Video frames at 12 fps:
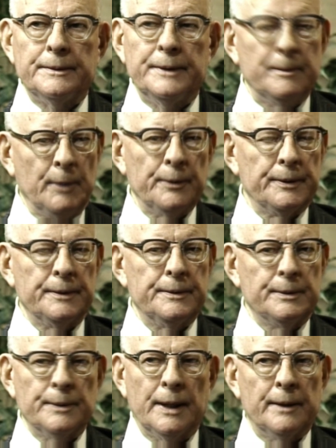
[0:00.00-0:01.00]

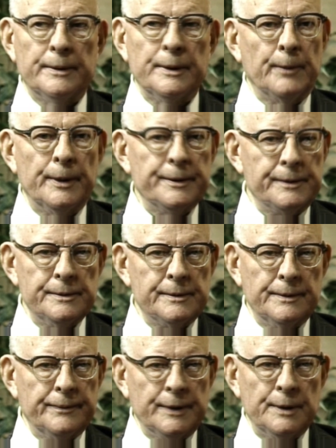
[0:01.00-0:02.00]
demoted to hourly
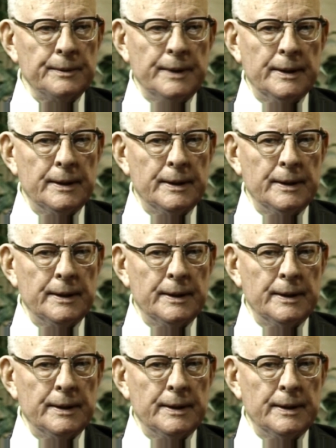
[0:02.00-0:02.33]
workers if they don't